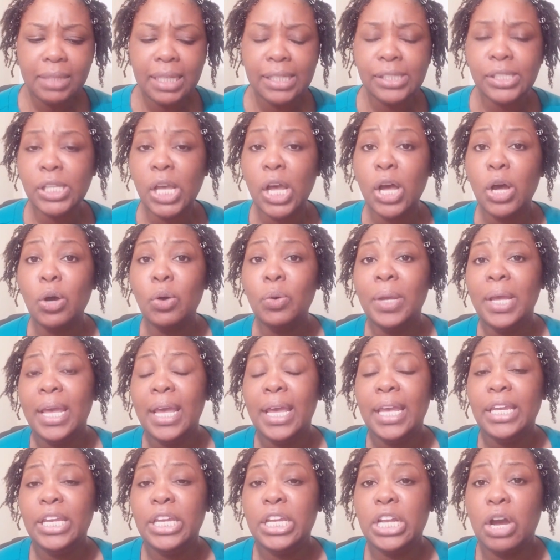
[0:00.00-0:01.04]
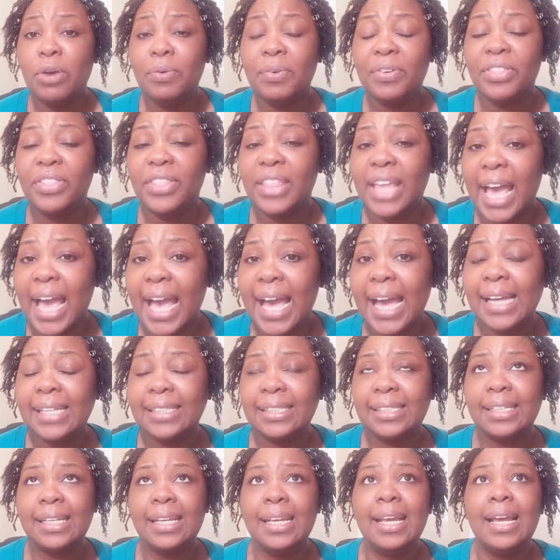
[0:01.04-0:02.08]
So, with
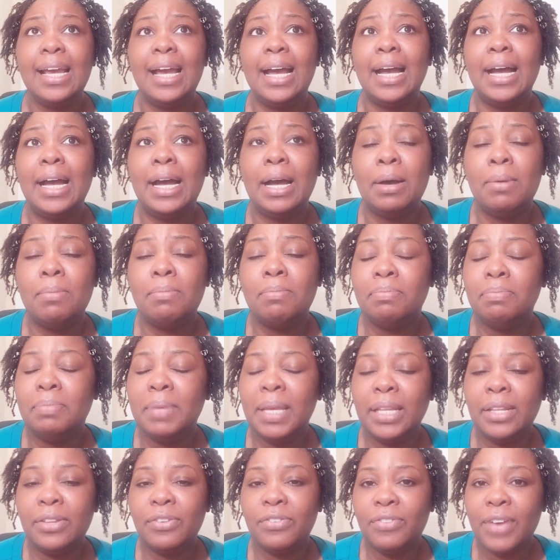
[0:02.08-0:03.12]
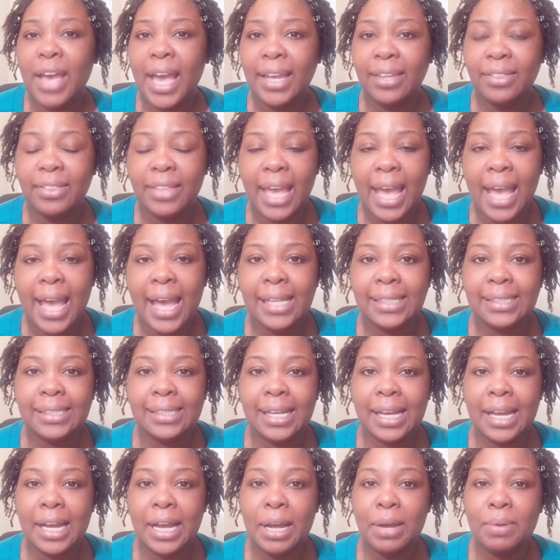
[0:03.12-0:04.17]
that, and the fact that
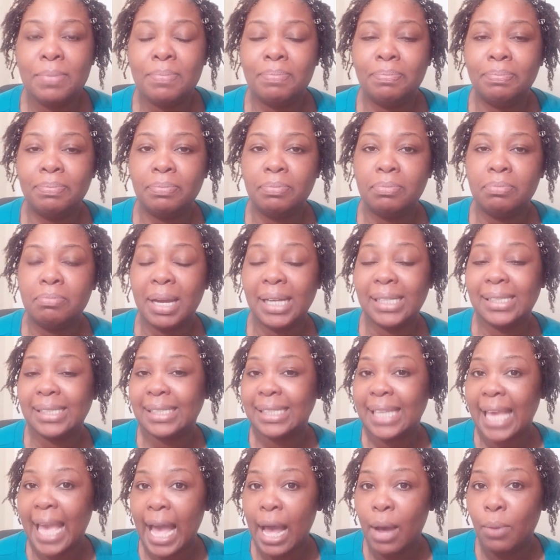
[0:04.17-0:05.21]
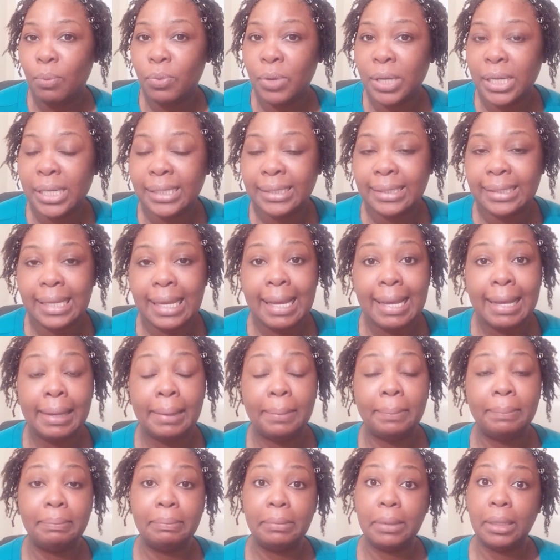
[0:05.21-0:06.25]
my scalp was
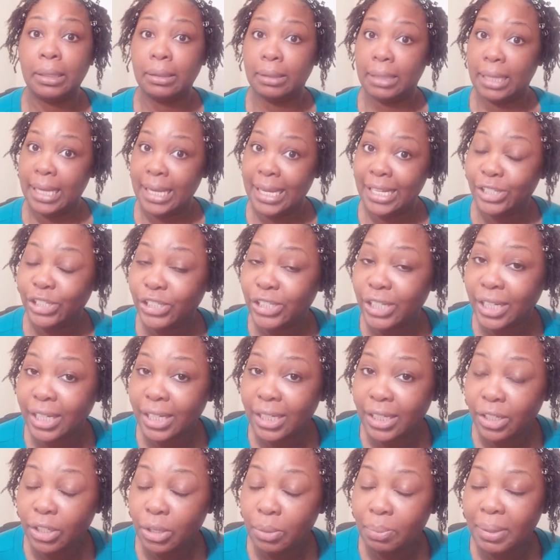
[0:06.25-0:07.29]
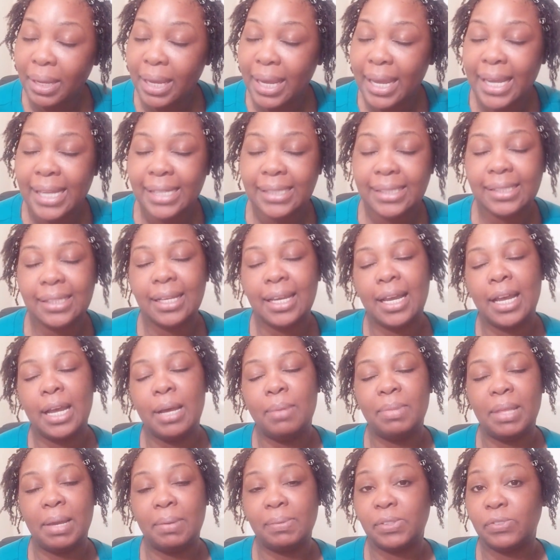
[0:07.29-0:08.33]
itching a little bit.
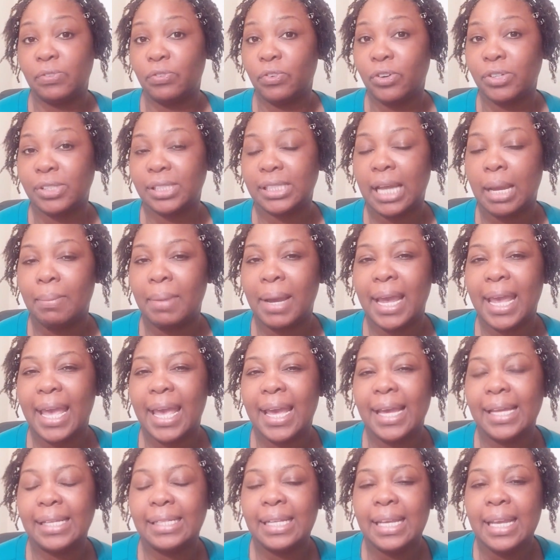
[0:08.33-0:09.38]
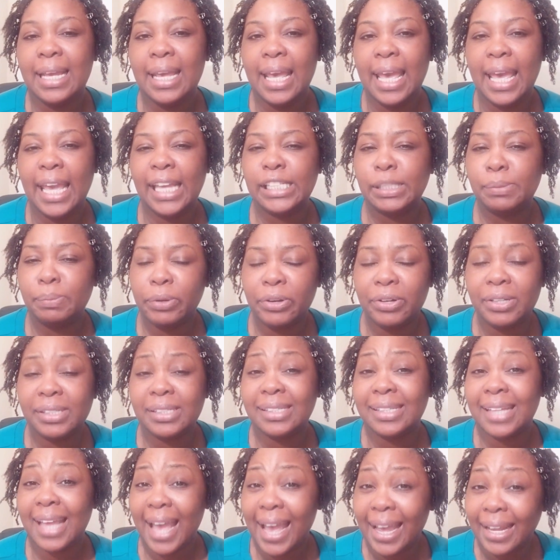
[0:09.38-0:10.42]
That was the first time I had experienced
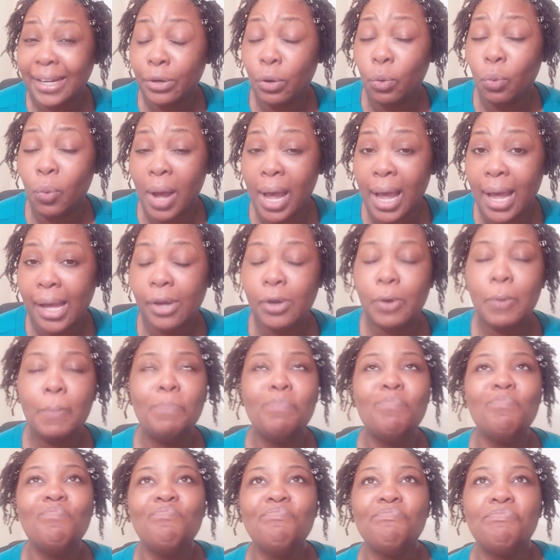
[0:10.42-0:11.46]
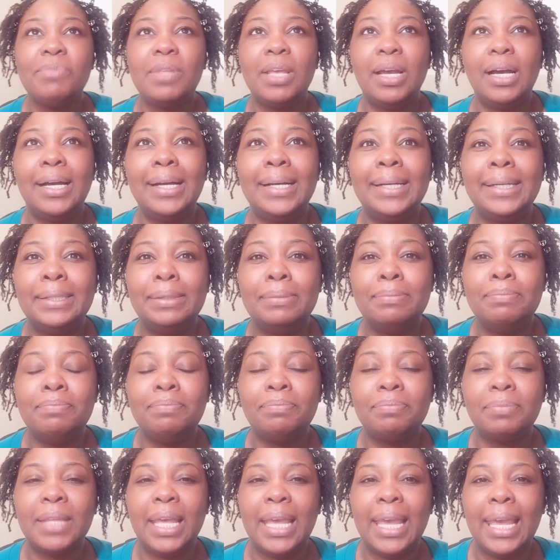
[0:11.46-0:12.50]
that in a while.
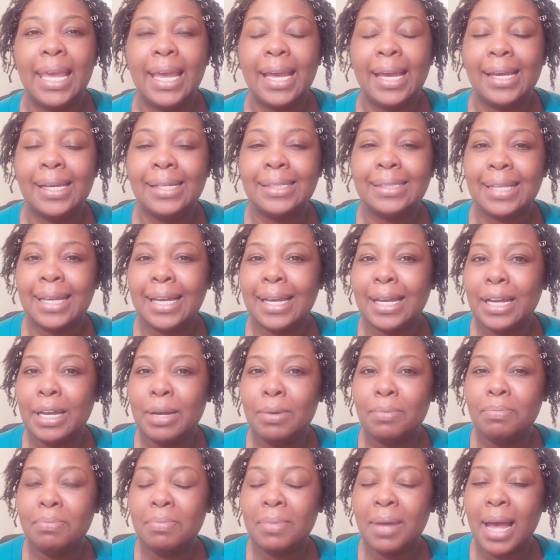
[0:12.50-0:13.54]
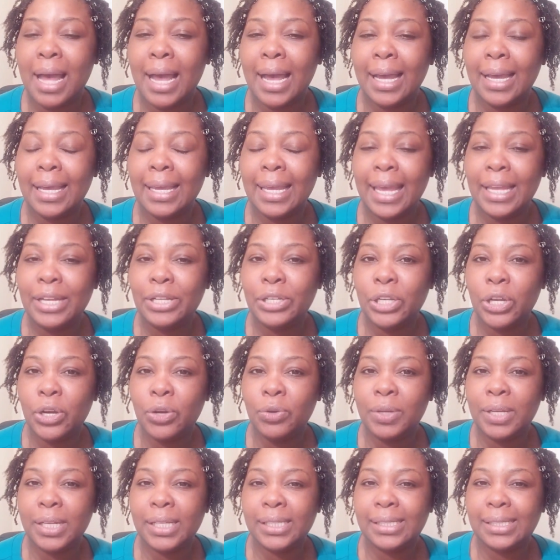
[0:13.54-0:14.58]
And I had
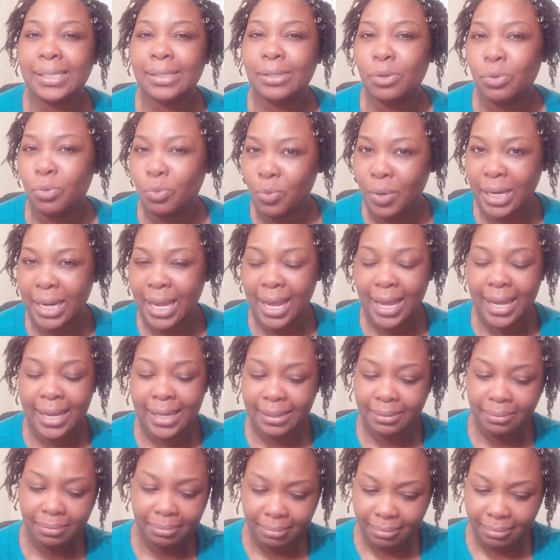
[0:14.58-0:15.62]
noticed when I